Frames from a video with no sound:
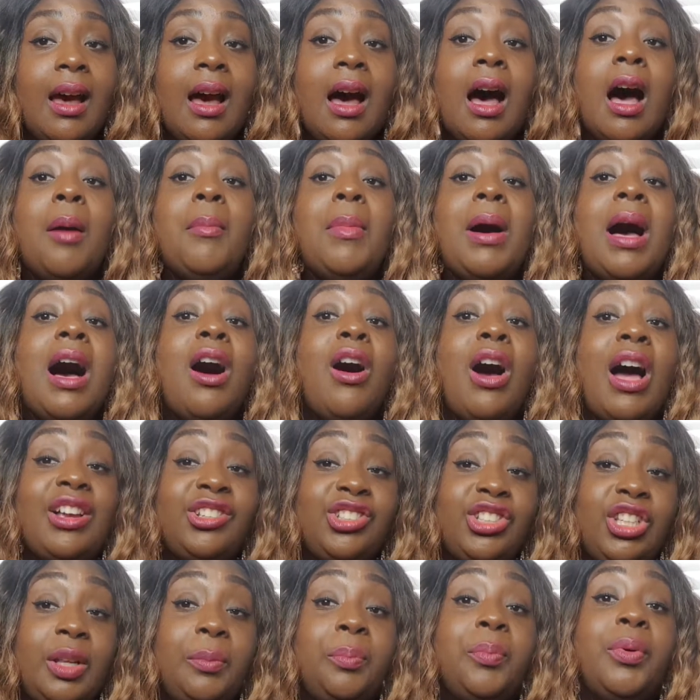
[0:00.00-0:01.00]
I'll
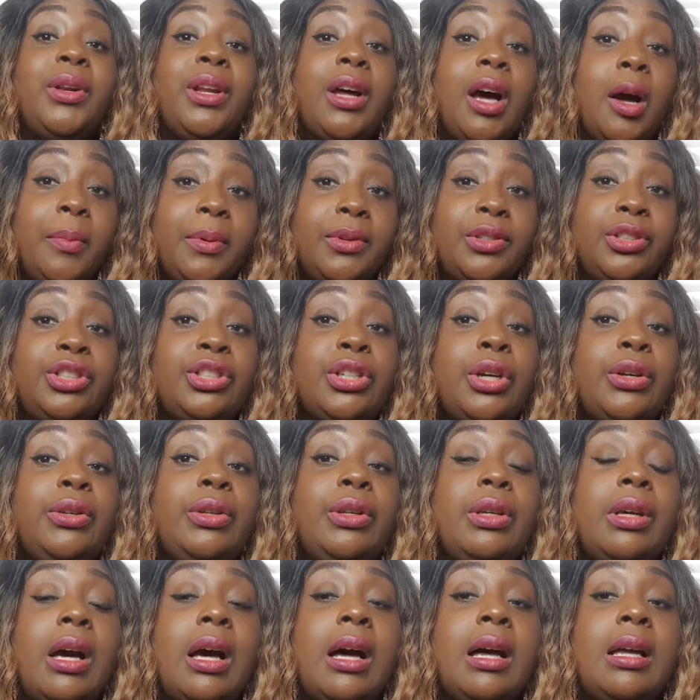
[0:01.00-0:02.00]
actually put it up and show you
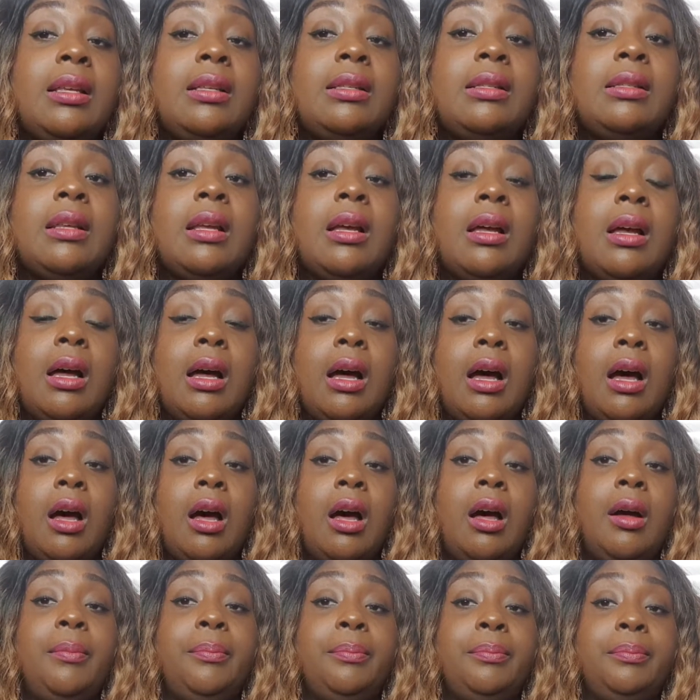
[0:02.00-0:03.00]
guys
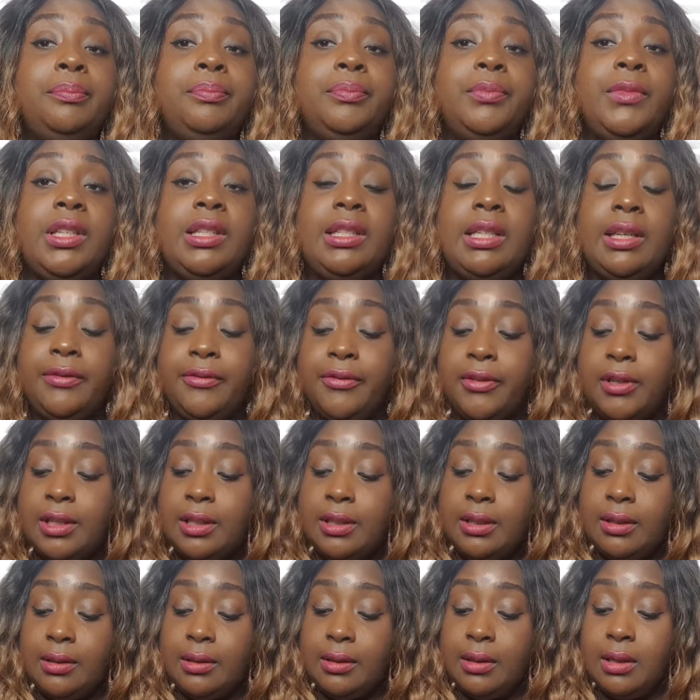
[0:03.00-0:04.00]
the
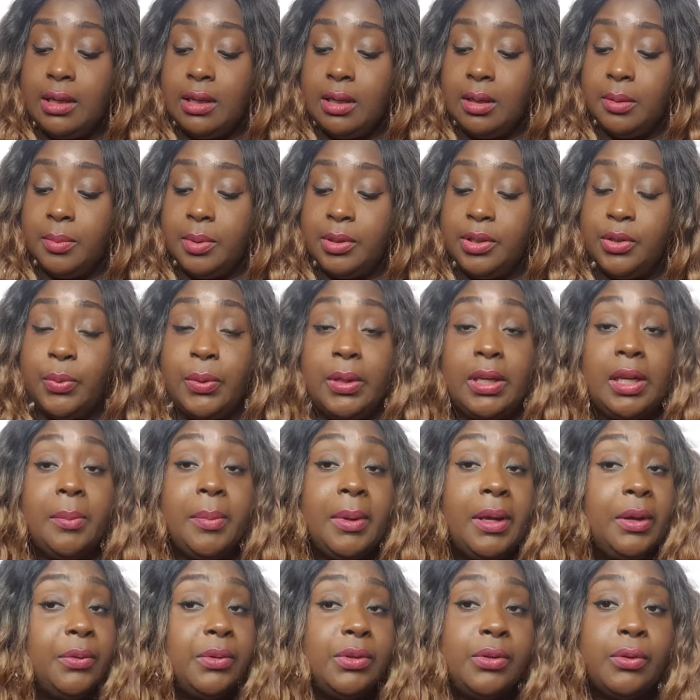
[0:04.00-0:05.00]
difference between it, but
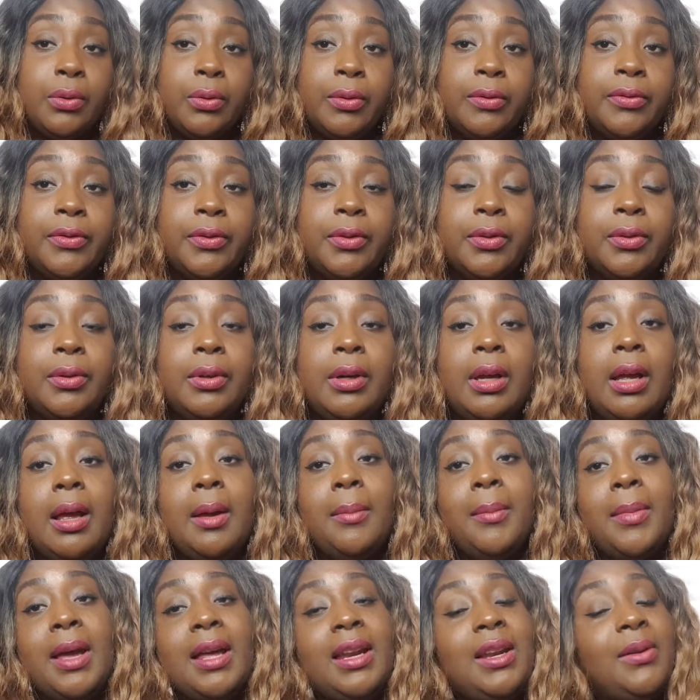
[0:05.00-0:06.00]
it was awful.
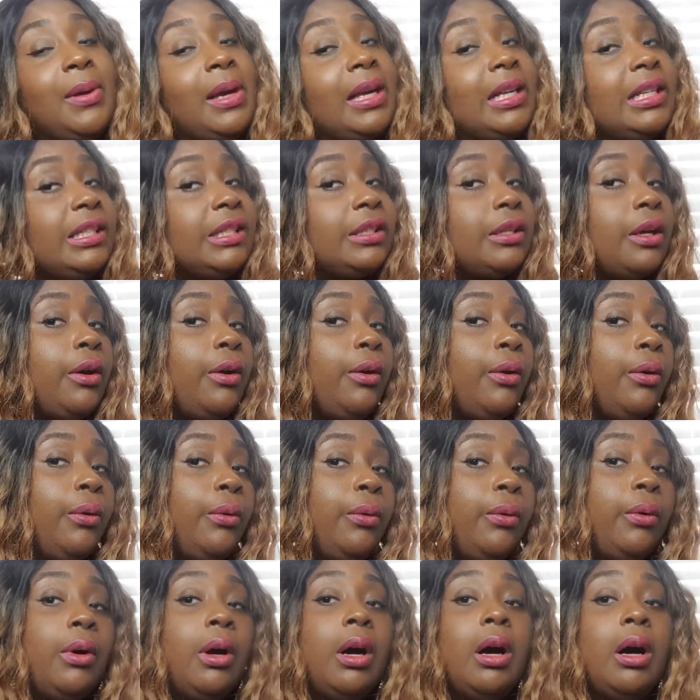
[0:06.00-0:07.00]
But anyway,
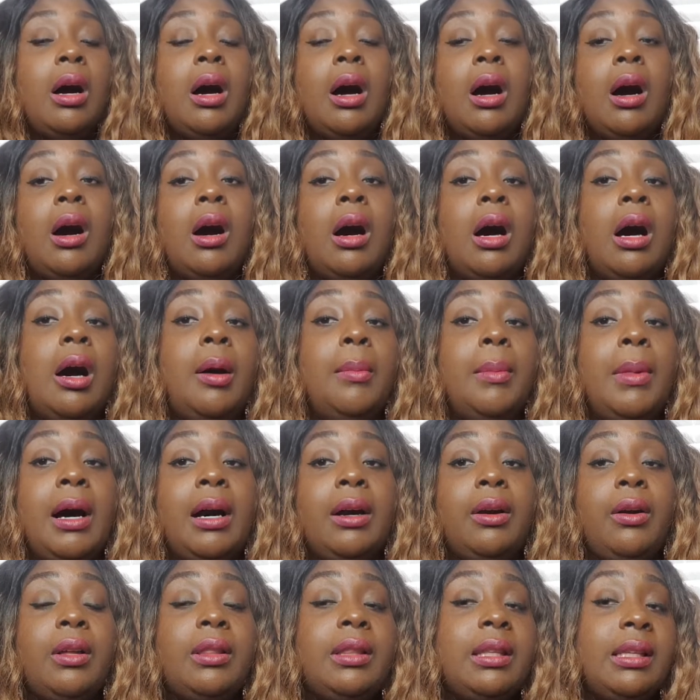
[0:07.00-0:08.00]
so I
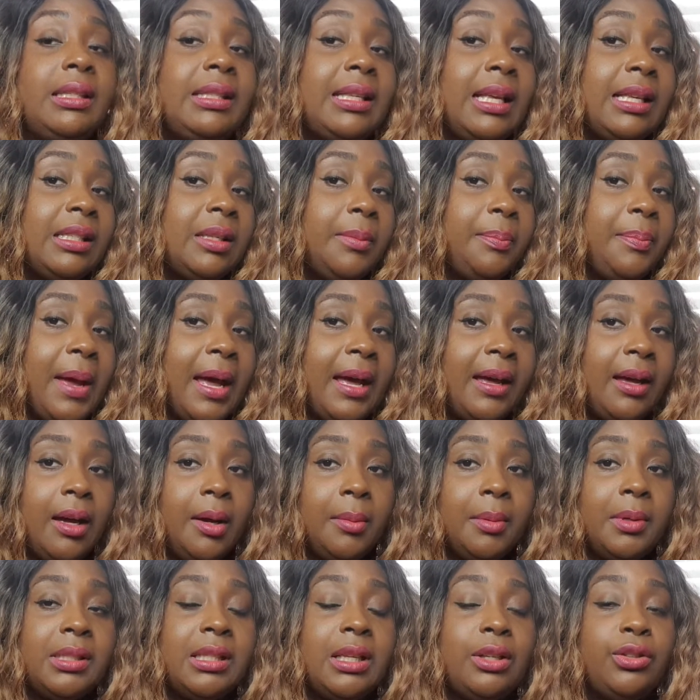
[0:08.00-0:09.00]
got this as a backup
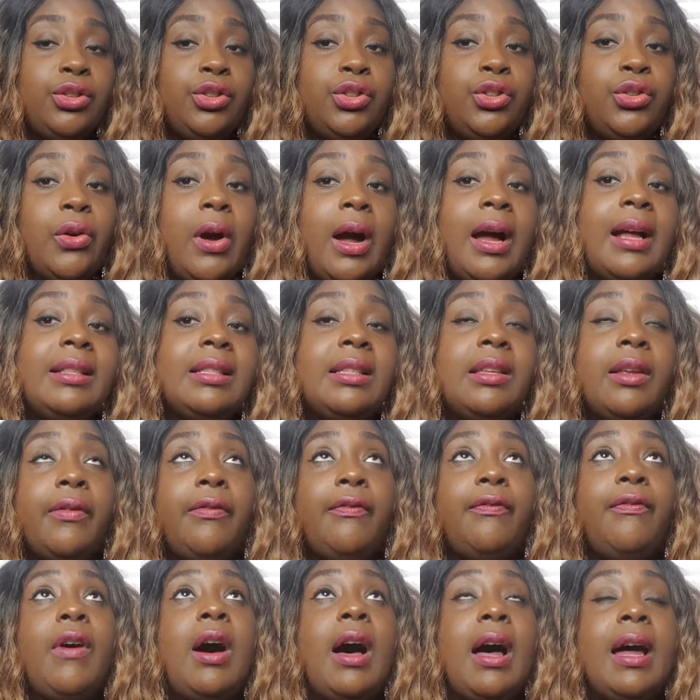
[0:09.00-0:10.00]
because I was trying to
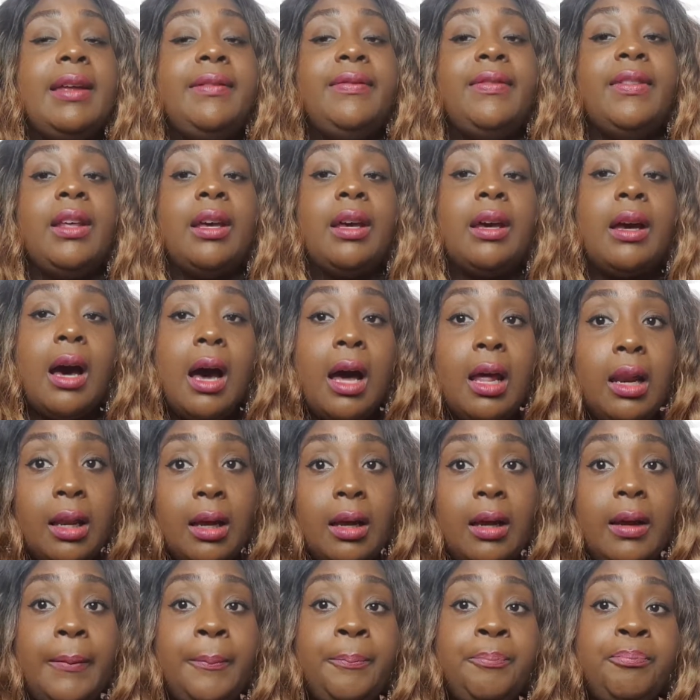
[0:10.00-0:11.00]
find the
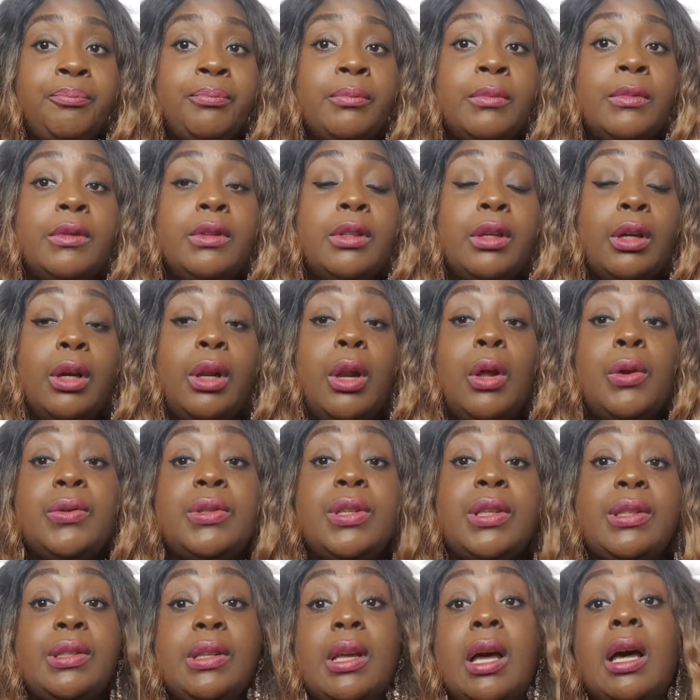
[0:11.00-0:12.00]
color, the
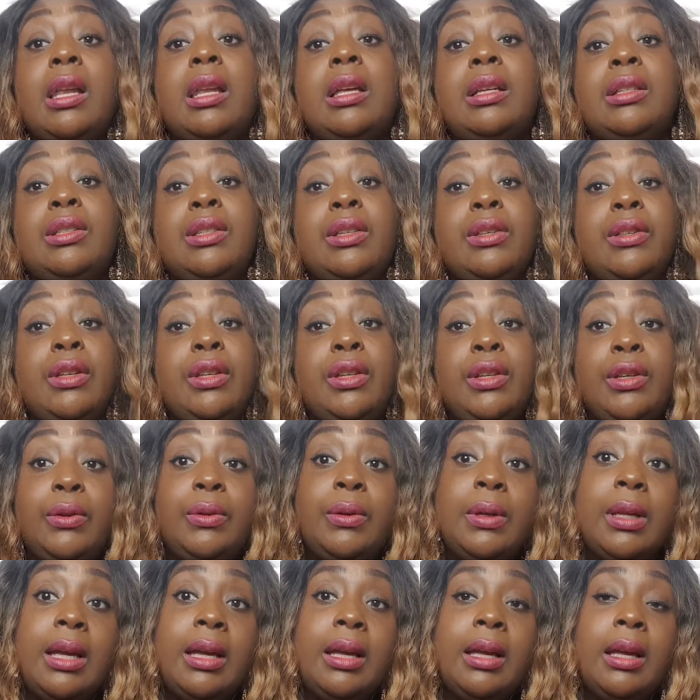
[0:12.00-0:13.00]
closest color to the
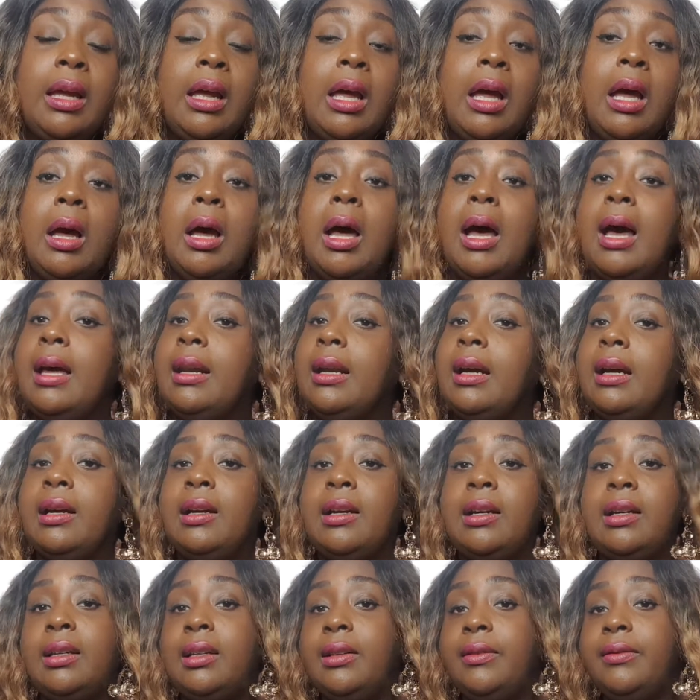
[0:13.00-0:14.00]
unit, and I
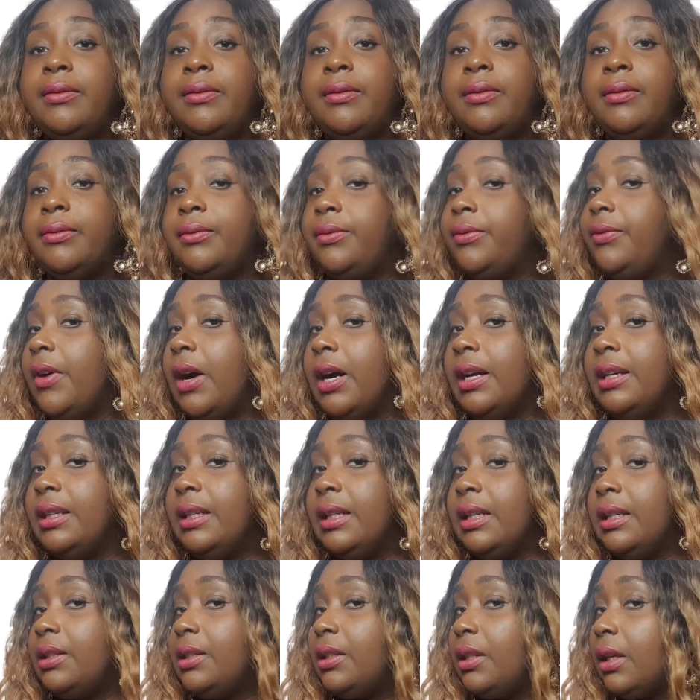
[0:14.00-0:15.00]
couldn't find
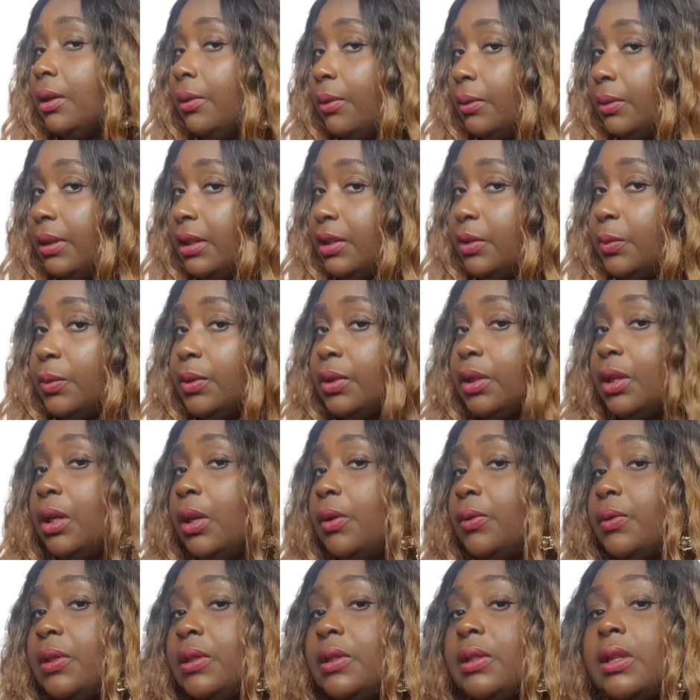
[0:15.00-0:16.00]
it. So this was the
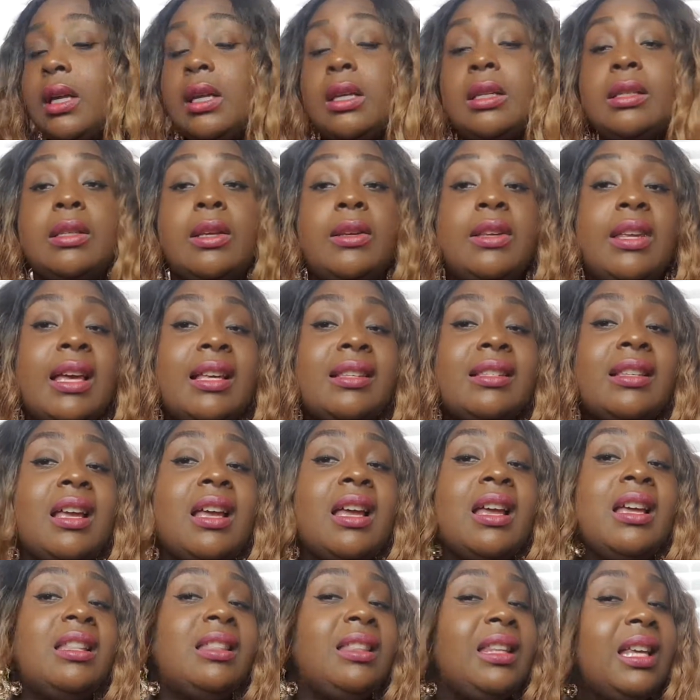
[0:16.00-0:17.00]
closest color. So yes,
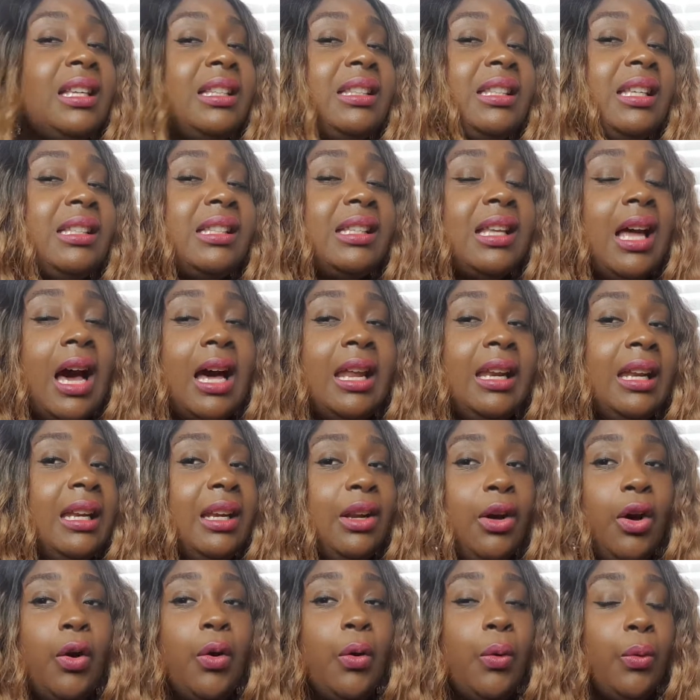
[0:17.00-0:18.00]
this is kind of
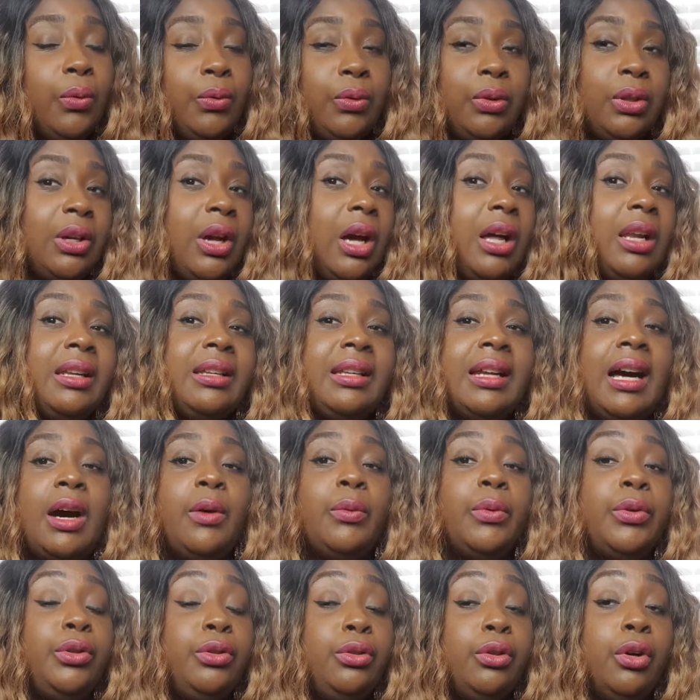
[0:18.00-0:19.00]
not the color that I
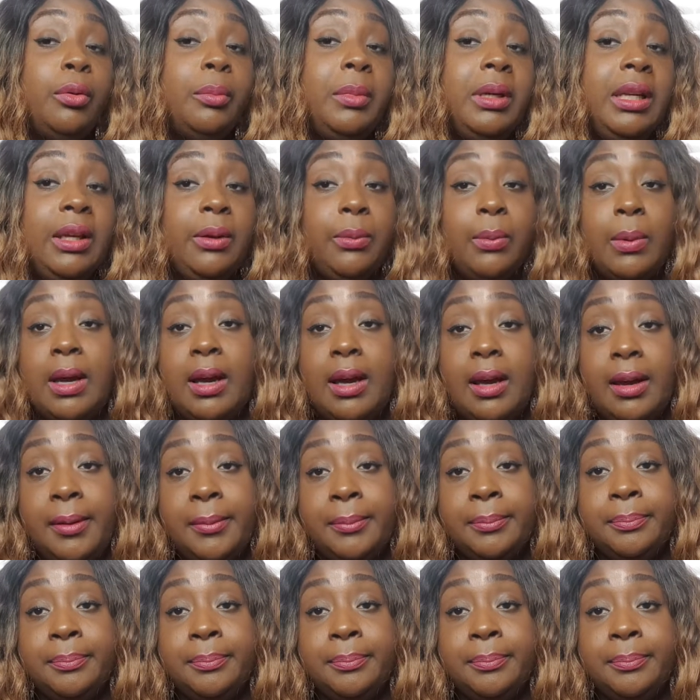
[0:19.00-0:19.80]
would normally wear,